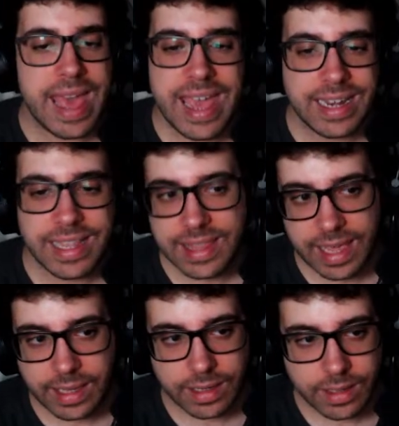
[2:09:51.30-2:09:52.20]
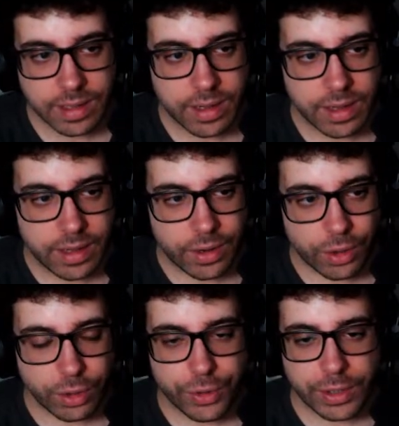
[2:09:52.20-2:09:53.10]
anything,
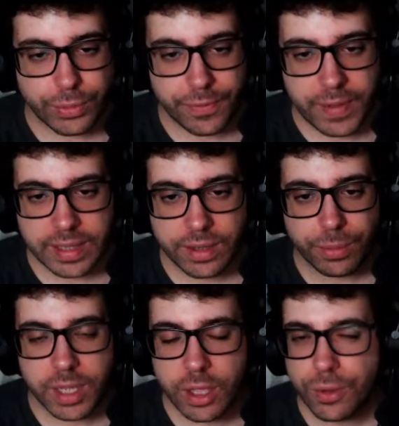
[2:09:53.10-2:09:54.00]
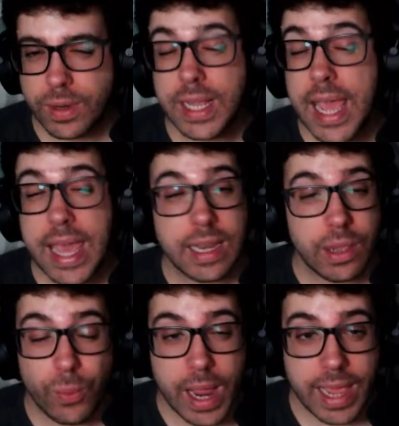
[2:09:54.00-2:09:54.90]
or you try to affect the rotation in
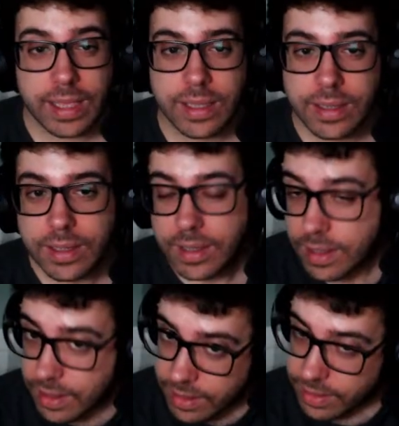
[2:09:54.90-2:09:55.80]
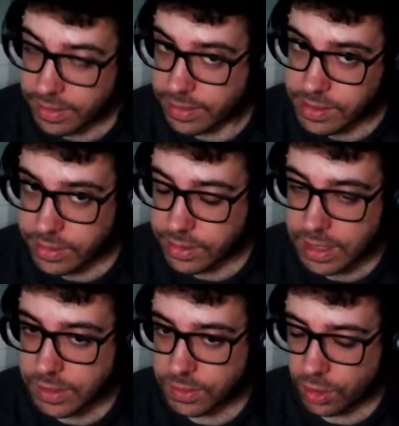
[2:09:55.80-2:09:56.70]
any way
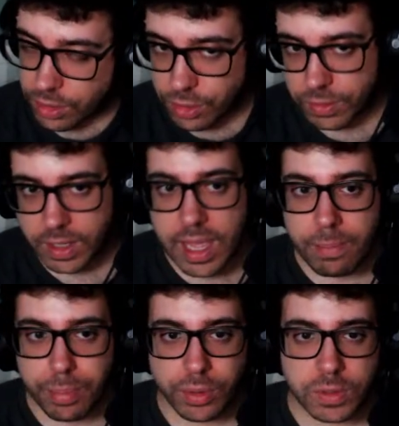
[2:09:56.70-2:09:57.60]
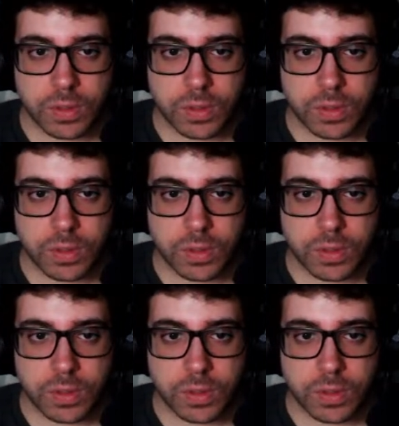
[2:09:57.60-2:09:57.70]
that is not using inputs.